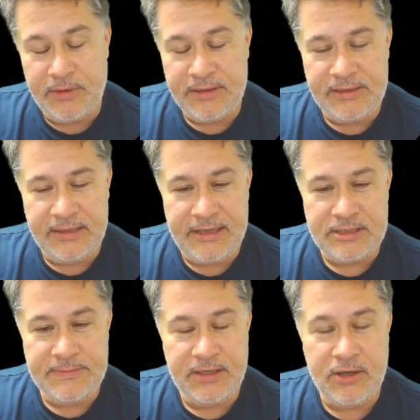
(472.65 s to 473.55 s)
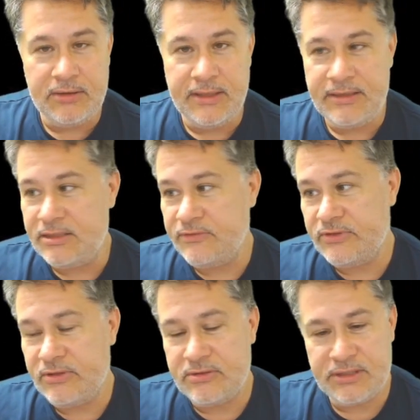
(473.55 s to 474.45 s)
And it allows me to collate these
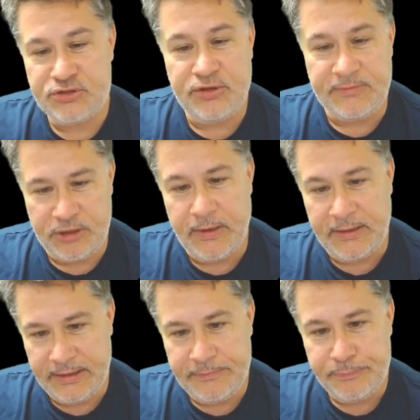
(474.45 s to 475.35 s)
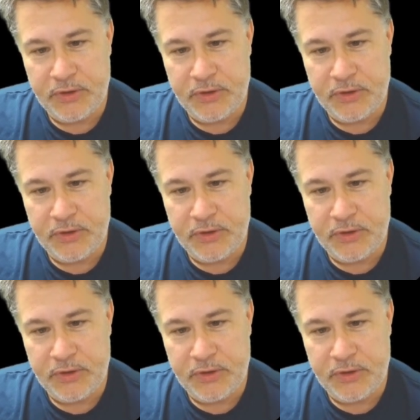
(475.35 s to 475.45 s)
results extremely quickly.